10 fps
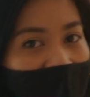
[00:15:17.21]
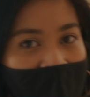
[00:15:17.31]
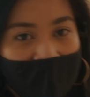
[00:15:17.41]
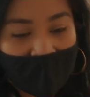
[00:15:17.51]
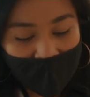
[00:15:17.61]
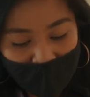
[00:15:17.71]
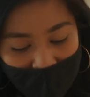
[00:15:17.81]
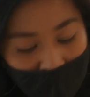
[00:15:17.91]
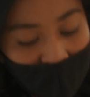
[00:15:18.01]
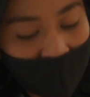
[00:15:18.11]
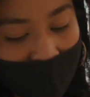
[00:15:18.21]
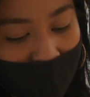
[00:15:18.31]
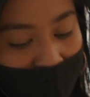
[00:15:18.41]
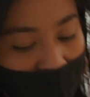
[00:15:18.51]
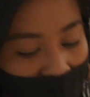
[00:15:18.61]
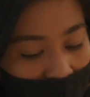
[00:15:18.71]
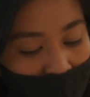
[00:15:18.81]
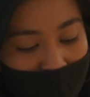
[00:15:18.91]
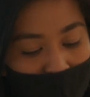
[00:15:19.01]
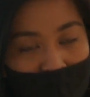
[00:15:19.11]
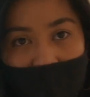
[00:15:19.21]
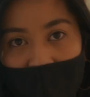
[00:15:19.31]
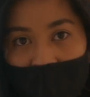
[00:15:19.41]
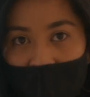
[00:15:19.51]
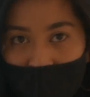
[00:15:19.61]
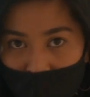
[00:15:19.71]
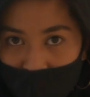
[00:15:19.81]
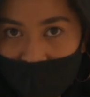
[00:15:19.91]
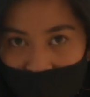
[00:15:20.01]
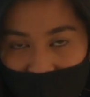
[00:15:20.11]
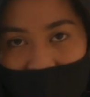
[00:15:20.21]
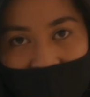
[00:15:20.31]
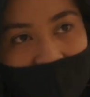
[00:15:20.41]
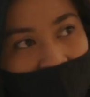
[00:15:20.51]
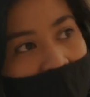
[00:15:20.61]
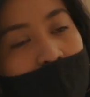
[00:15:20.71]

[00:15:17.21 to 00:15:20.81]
that's not the original price. So originally it was supposed to be 207